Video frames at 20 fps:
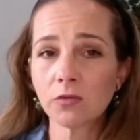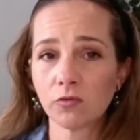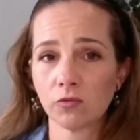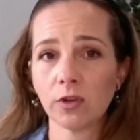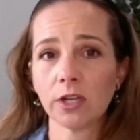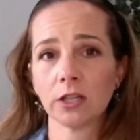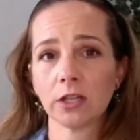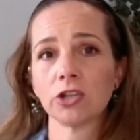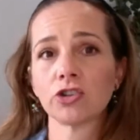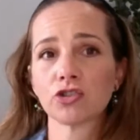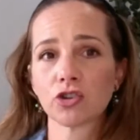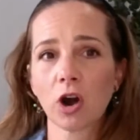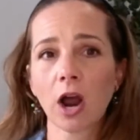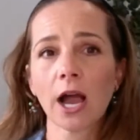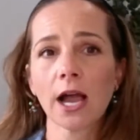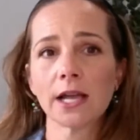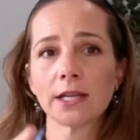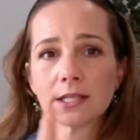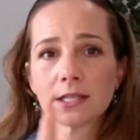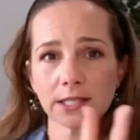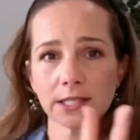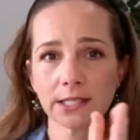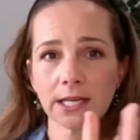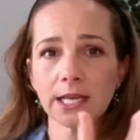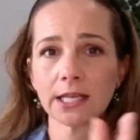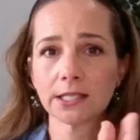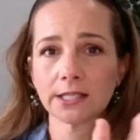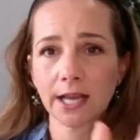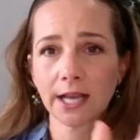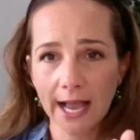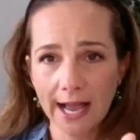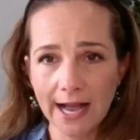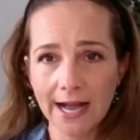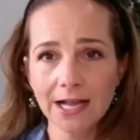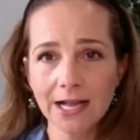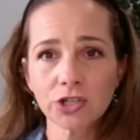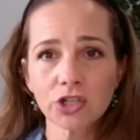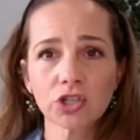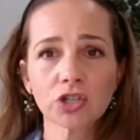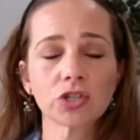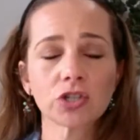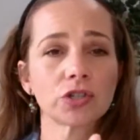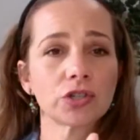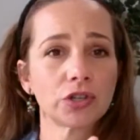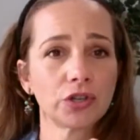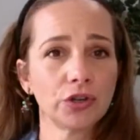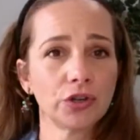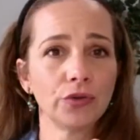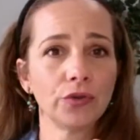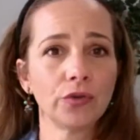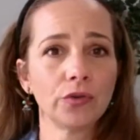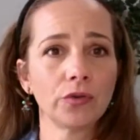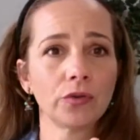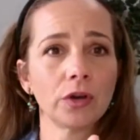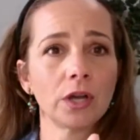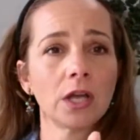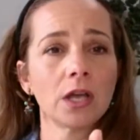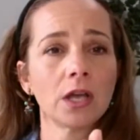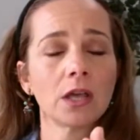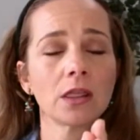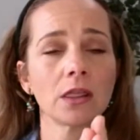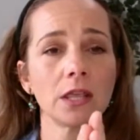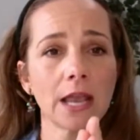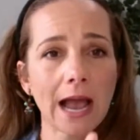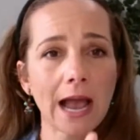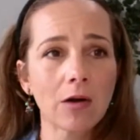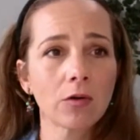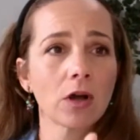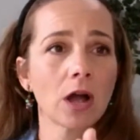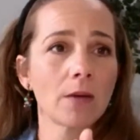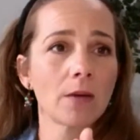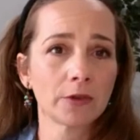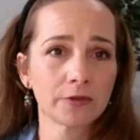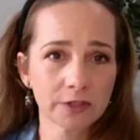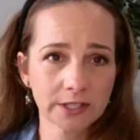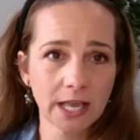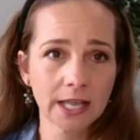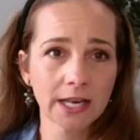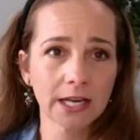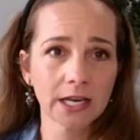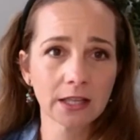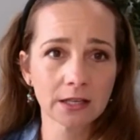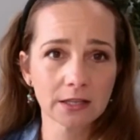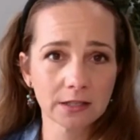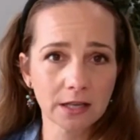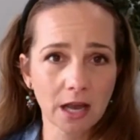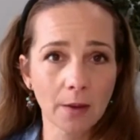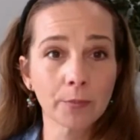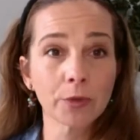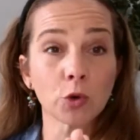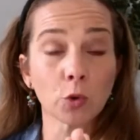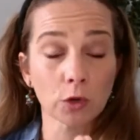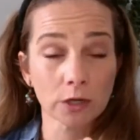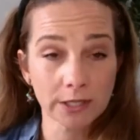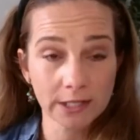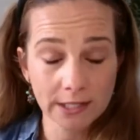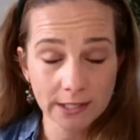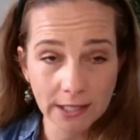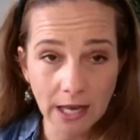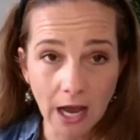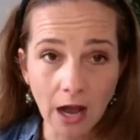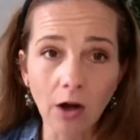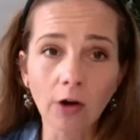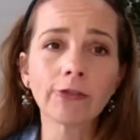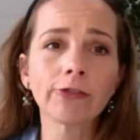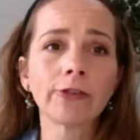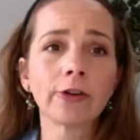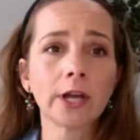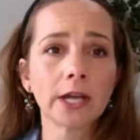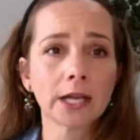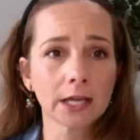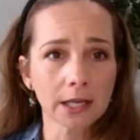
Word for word: really try to stay attached to the outcome of setting this up yourself